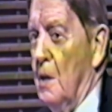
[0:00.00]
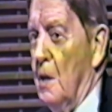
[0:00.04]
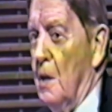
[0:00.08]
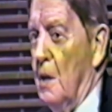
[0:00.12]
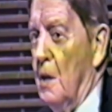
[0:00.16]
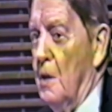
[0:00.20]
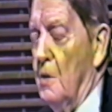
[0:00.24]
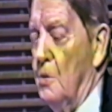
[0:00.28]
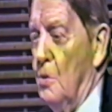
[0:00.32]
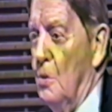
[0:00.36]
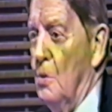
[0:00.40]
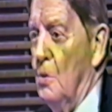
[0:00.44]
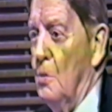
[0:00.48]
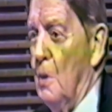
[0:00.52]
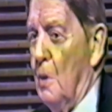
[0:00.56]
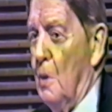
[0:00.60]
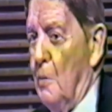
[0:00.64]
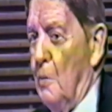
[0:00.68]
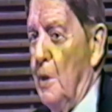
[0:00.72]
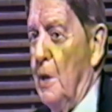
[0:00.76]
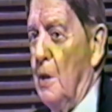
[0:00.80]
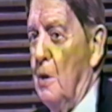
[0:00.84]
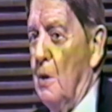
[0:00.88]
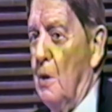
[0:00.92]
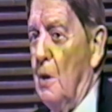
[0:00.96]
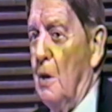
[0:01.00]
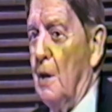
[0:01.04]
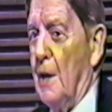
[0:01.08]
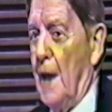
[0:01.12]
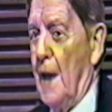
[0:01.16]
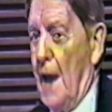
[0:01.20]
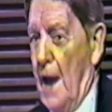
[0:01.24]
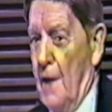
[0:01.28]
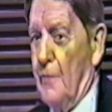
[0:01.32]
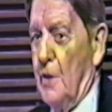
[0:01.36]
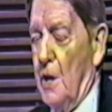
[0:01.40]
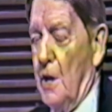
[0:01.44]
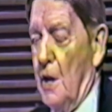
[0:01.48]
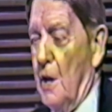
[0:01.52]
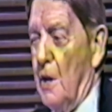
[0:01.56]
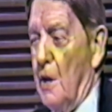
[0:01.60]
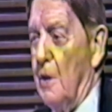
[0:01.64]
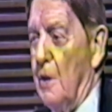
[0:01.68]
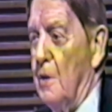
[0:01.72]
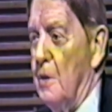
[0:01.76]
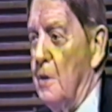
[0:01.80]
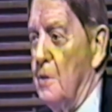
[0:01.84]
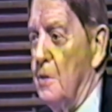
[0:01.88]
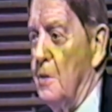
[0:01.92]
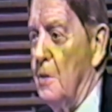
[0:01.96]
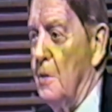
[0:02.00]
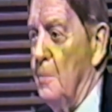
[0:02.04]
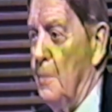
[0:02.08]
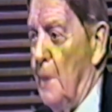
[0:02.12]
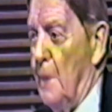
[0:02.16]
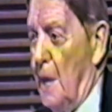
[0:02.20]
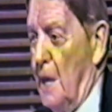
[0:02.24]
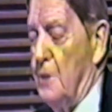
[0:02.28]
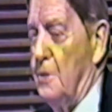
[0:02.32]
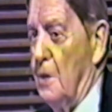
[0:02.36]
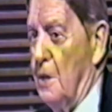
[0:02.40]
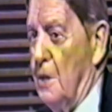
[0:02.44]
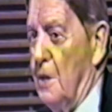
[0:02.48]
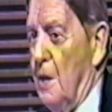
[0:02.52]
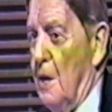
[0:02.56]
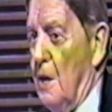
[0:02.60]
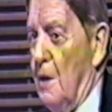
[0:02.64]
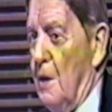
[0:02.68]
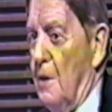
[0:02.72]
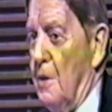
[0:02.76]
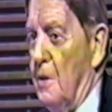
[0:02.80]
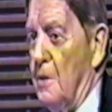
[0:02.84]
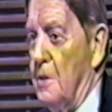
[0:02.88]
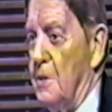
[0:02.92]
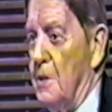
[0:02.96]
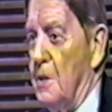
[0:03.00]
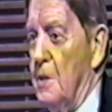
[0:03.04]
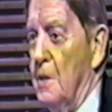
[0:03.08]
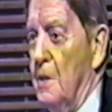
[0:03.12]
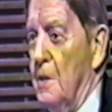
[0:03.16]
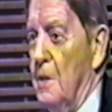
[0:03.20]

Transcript: and two what we called half carriers or bastard carriers.